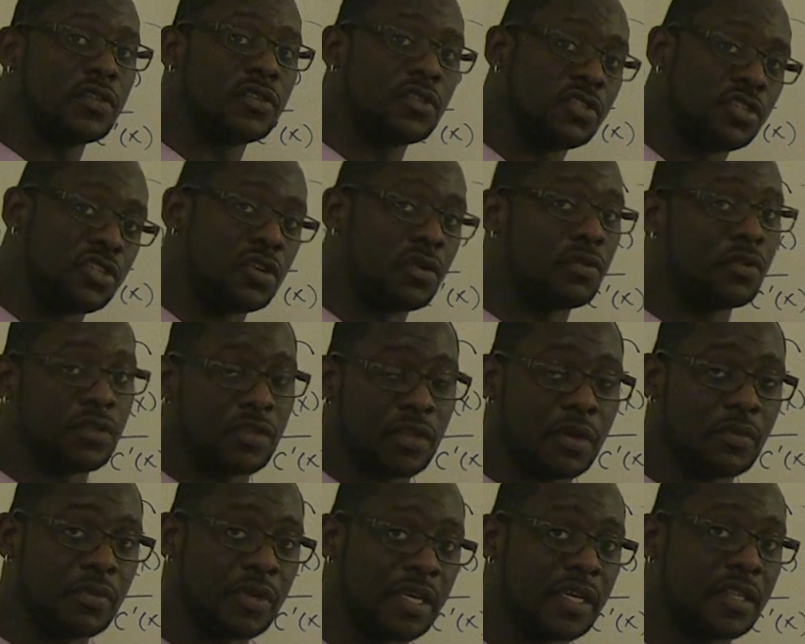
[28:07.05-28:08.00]
to show you
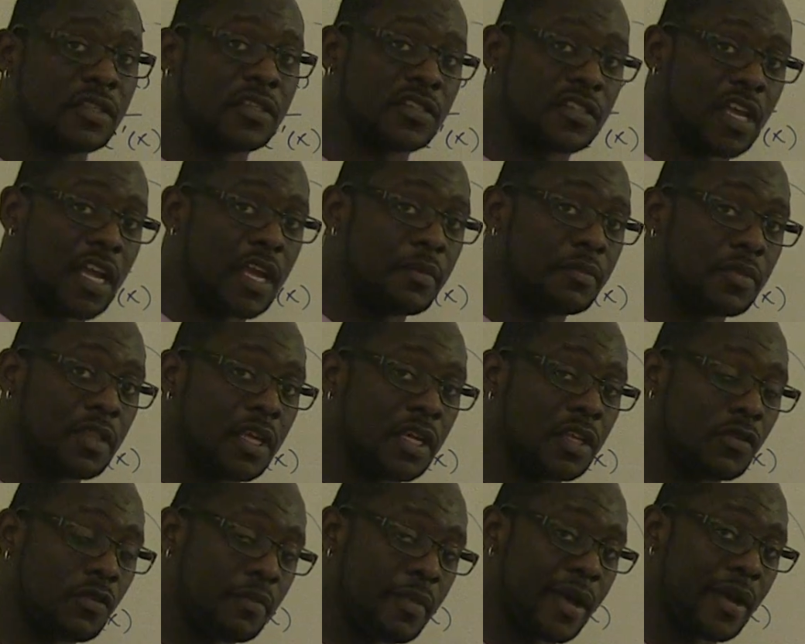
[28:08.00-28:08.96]
that we get the same thing
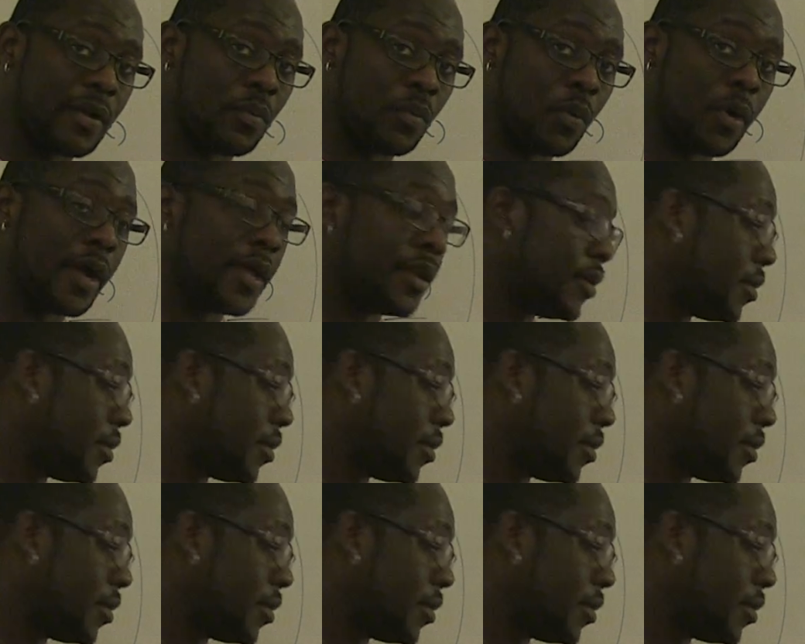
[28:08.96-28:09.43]
no matter what.